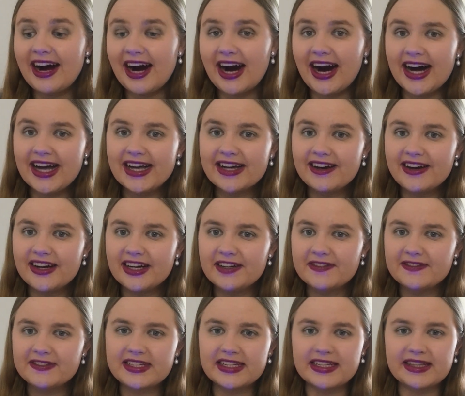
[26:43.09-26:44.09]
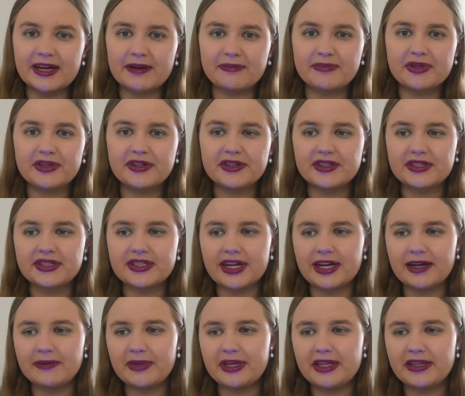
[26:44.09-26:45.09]
I kind of see that because,
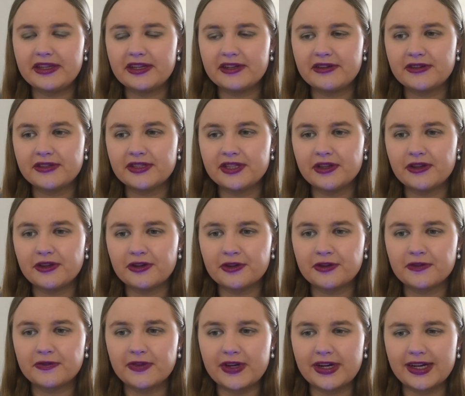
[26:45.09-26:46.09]
I mean, there is a lot of,